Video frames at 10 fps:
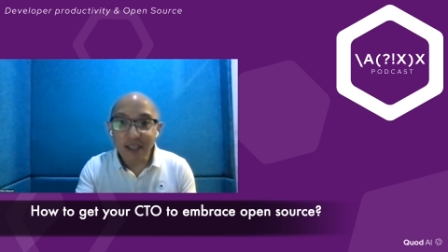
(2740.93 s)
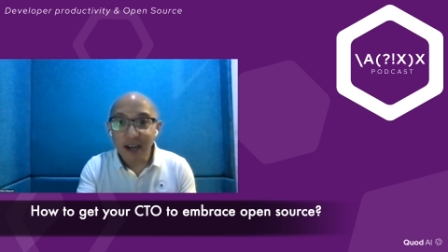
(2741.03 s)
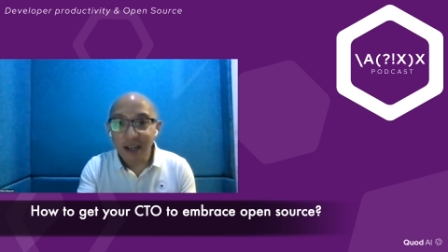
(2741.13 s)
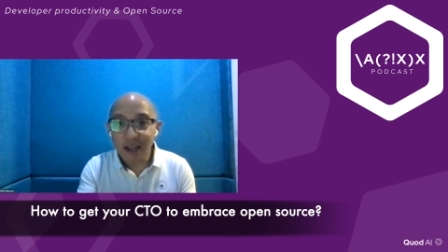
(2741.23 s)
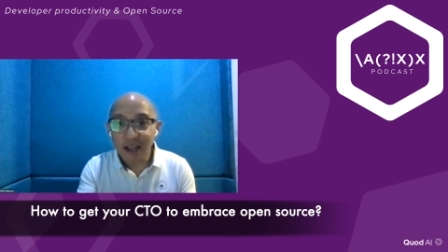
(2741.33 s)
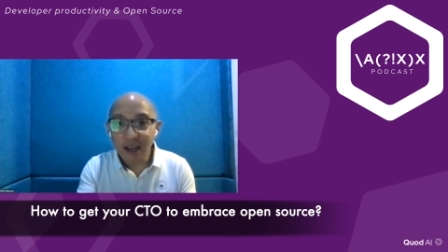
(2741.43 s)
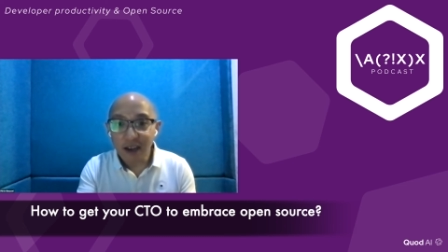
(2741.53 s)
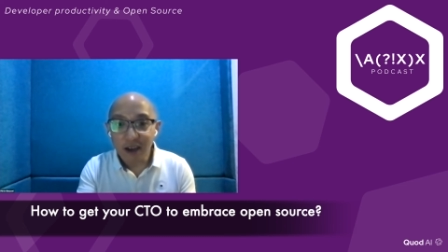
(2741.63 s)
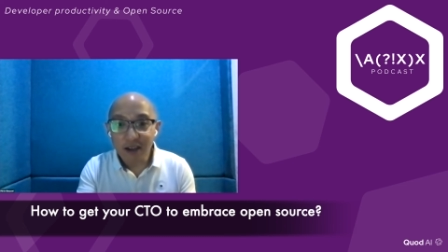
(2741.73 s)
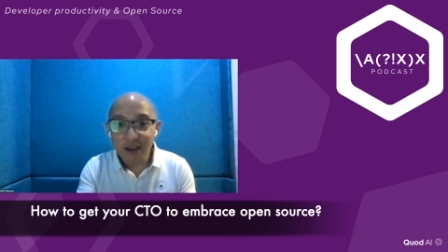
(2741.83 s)

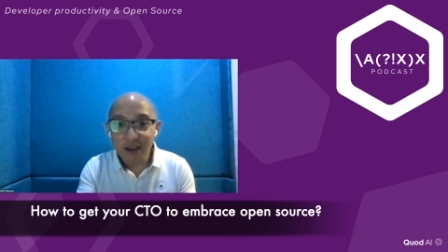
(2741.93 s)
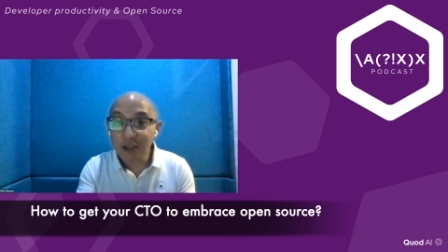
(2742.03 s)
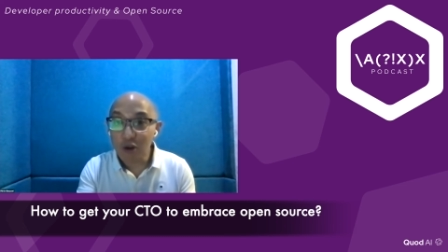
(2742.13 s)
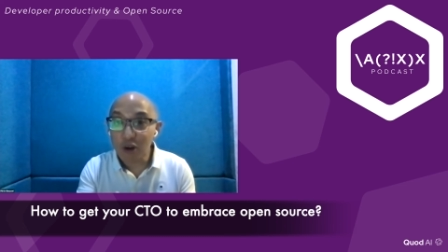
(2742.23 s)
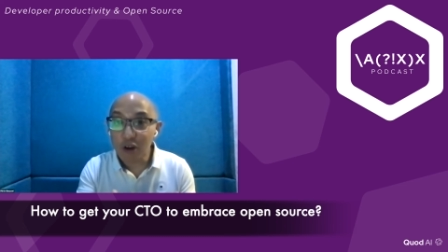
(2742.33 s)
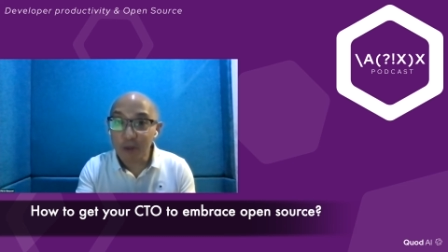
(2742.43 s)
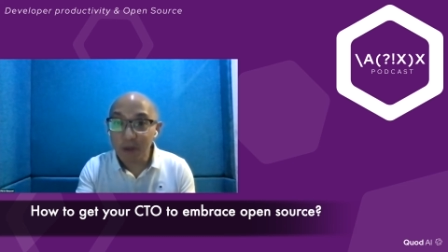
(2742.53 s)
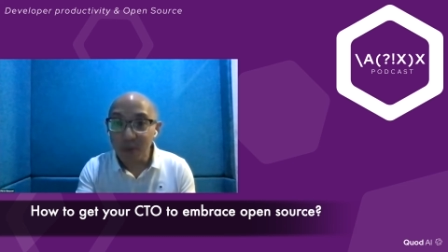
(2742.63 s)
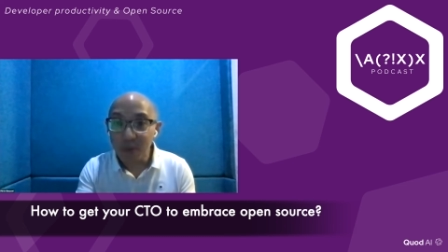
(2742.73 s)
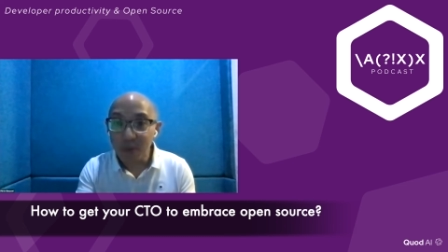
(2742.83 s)
shared to
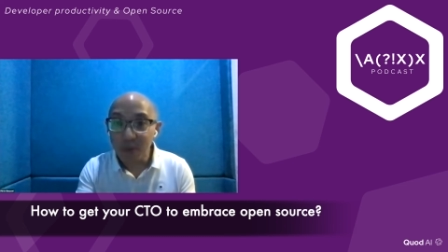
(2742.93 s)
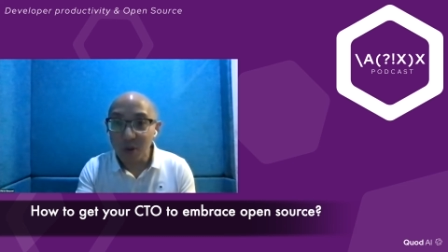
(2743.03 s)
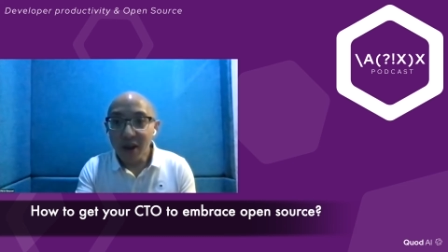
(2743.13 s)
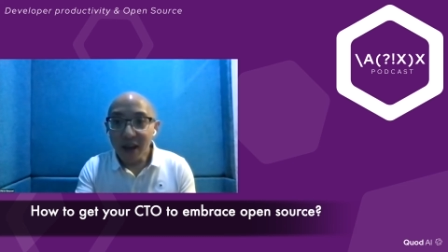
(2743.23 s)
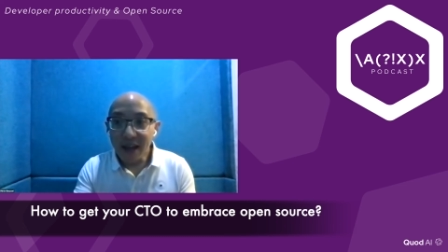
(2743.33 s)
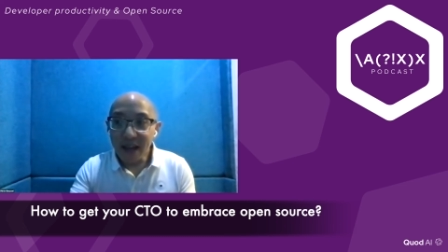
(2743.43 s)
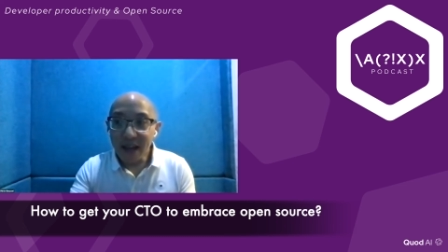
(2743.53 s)
other people,